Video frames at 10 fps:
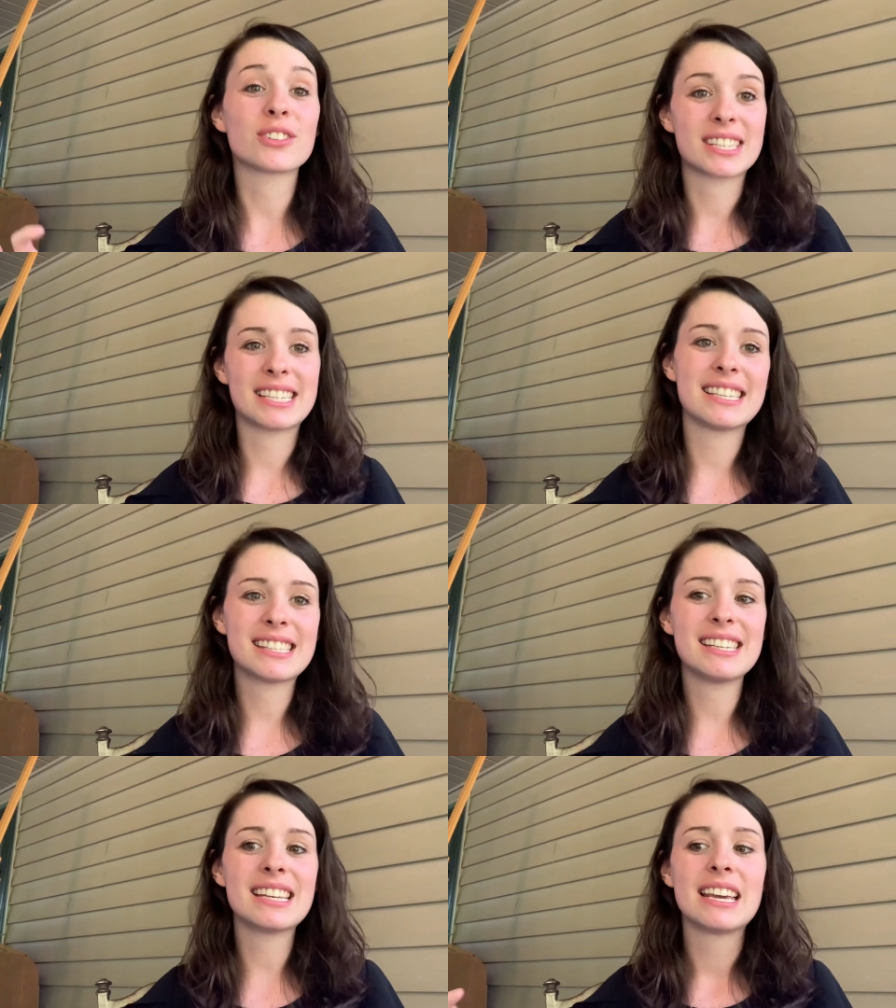
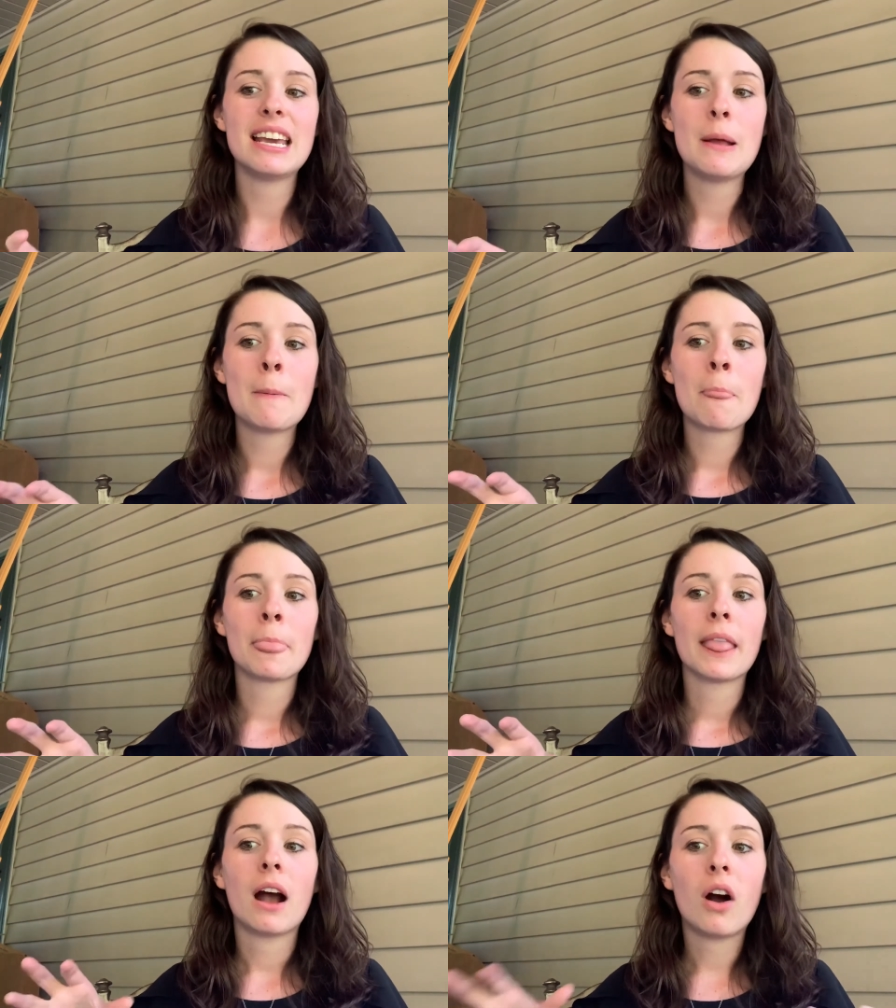season
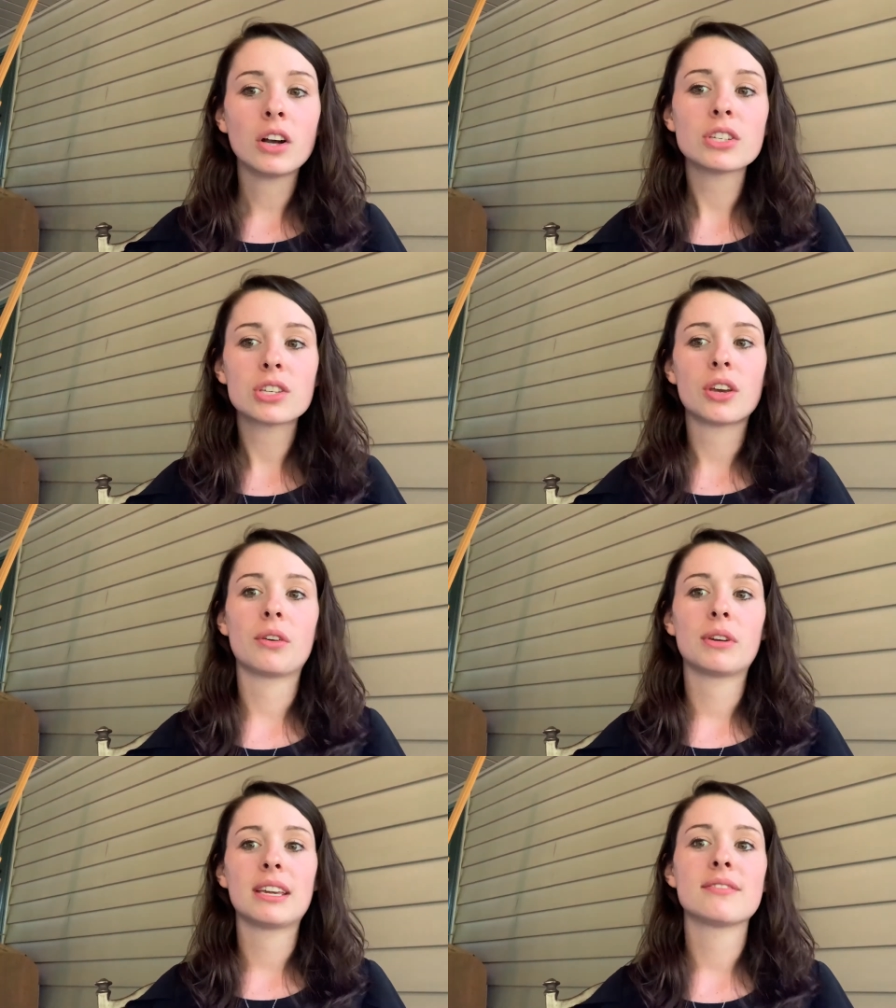also
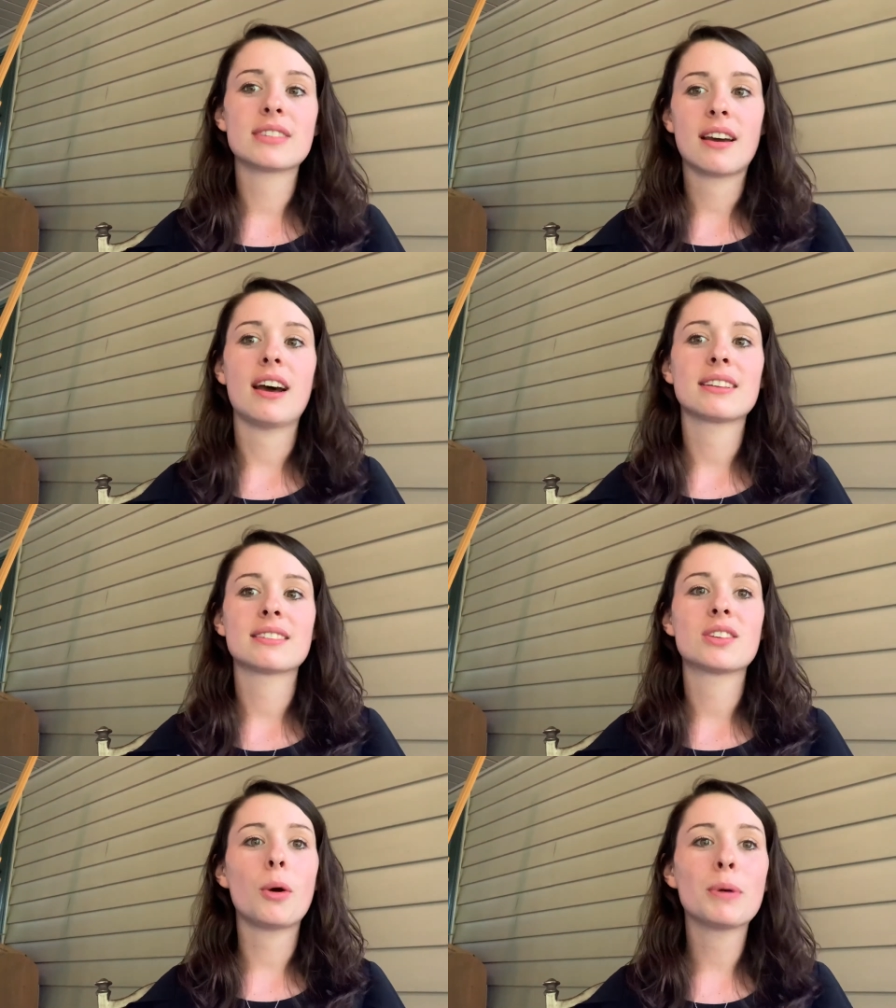gives us
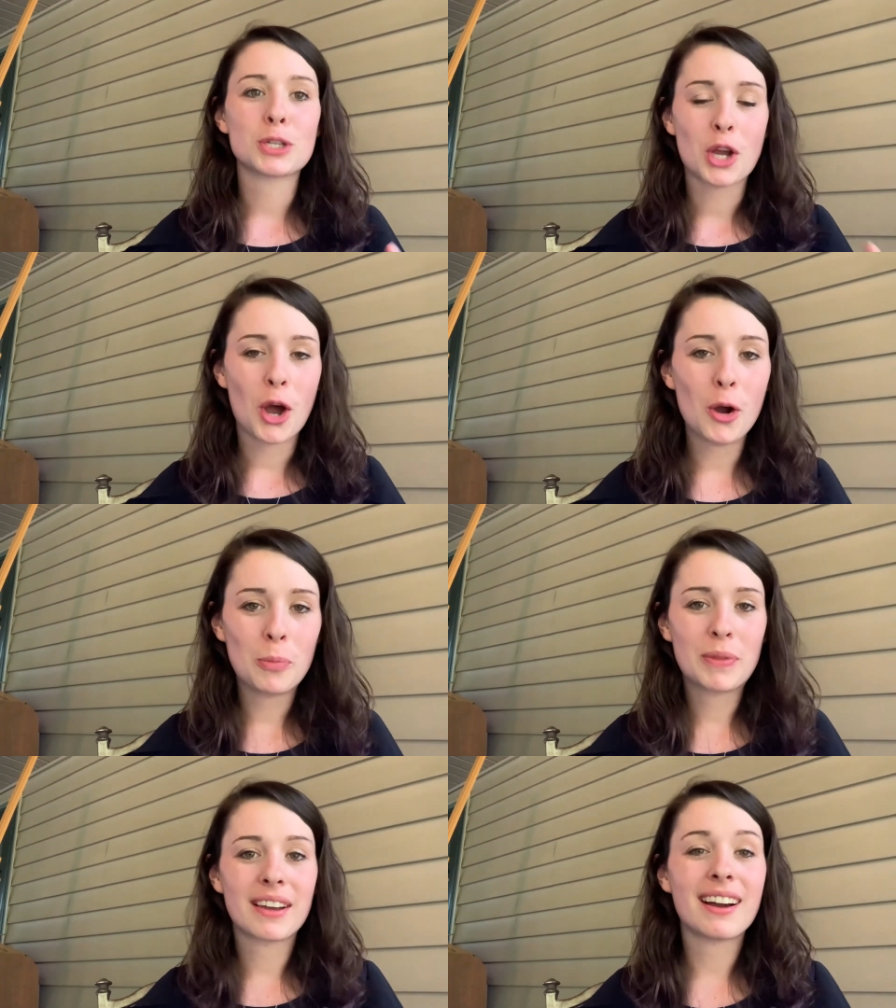so much
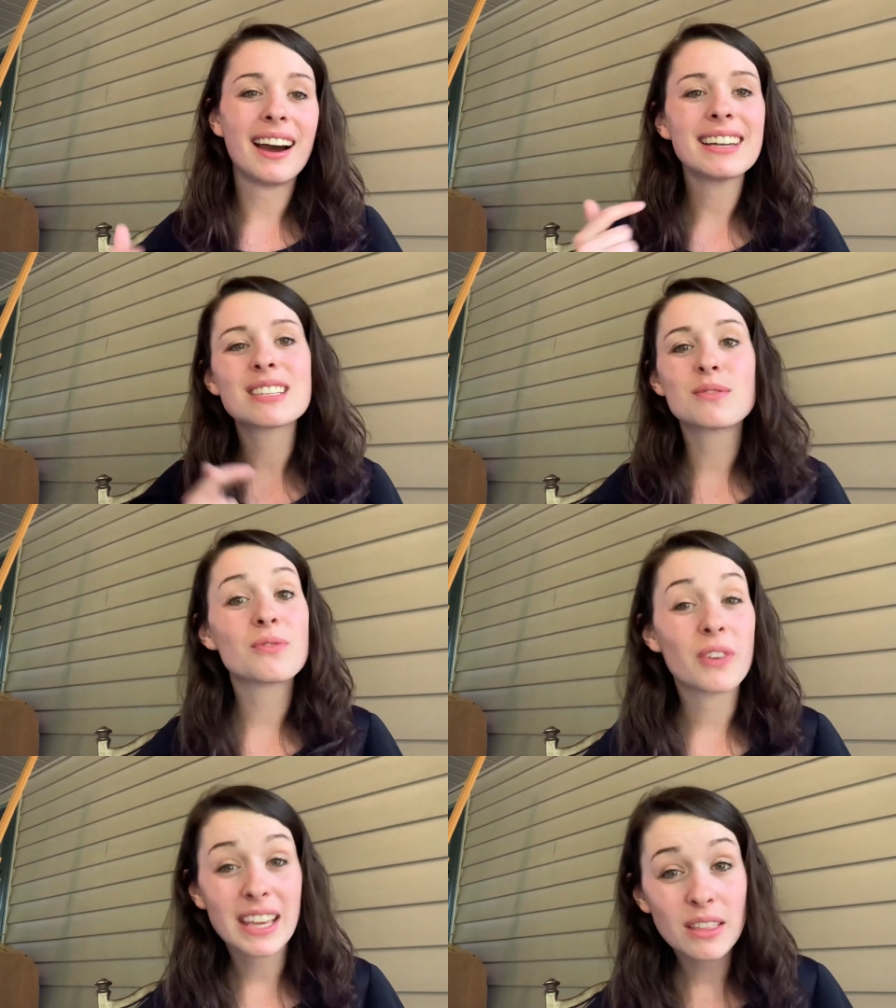hope that God is
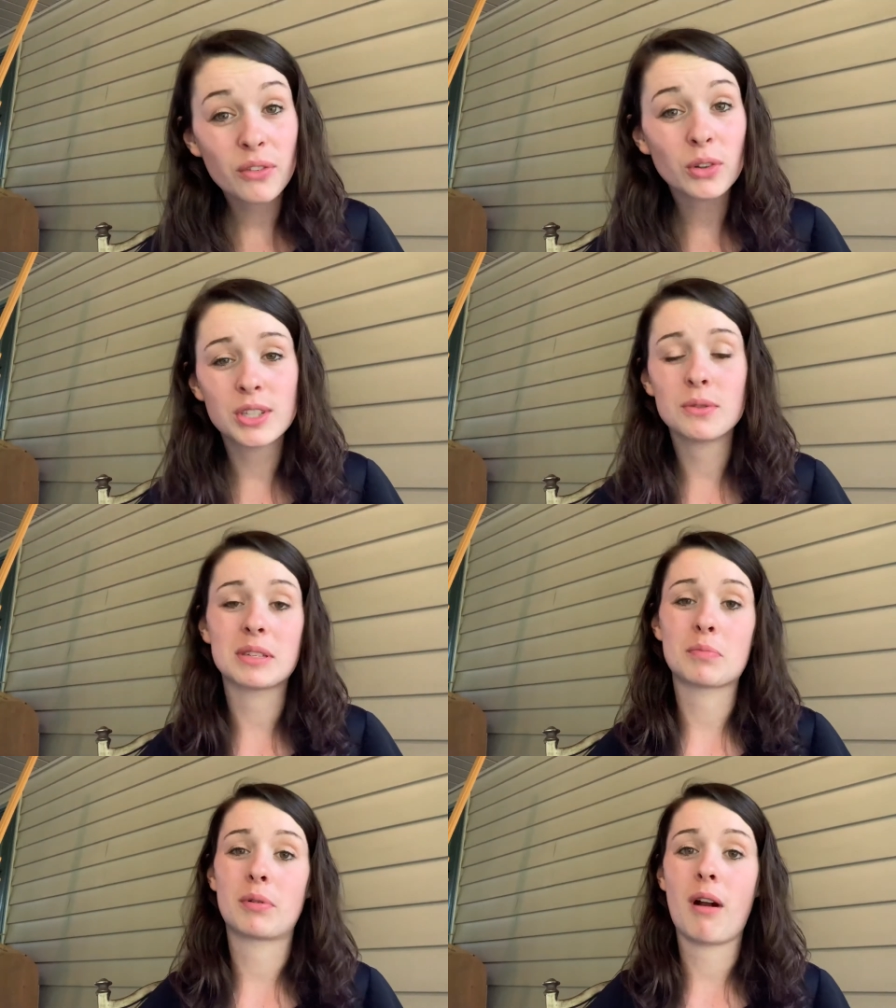faithful to
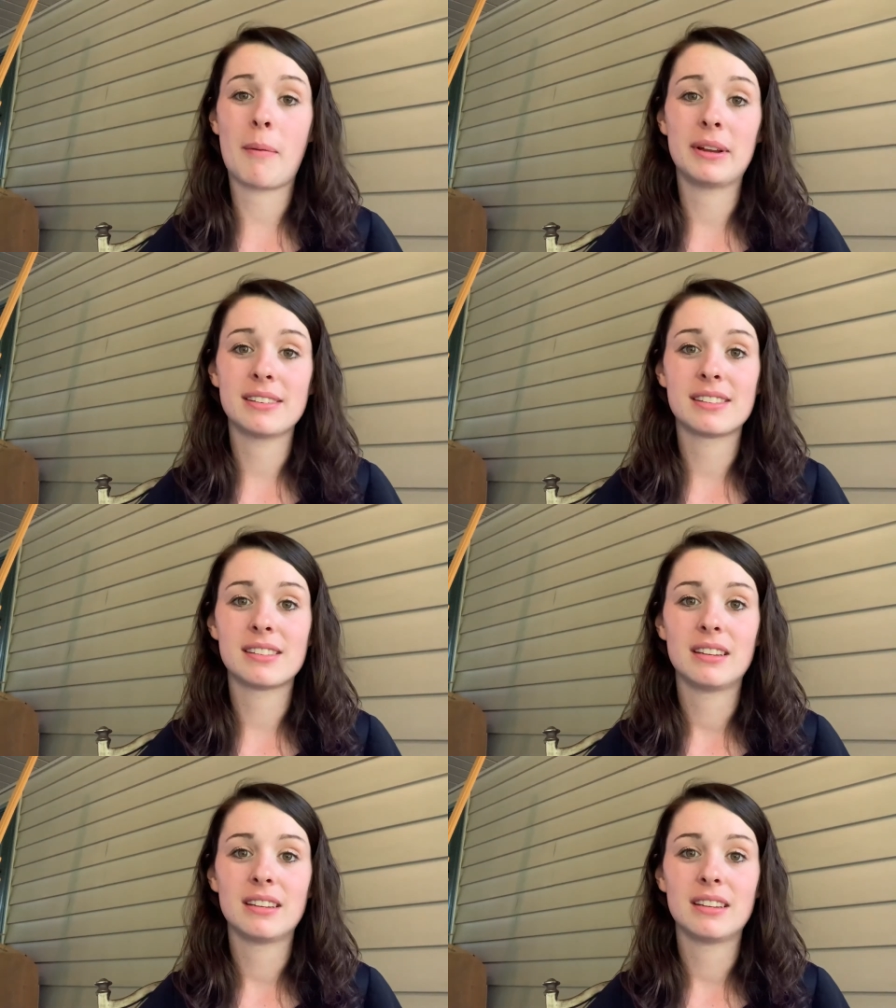his promise.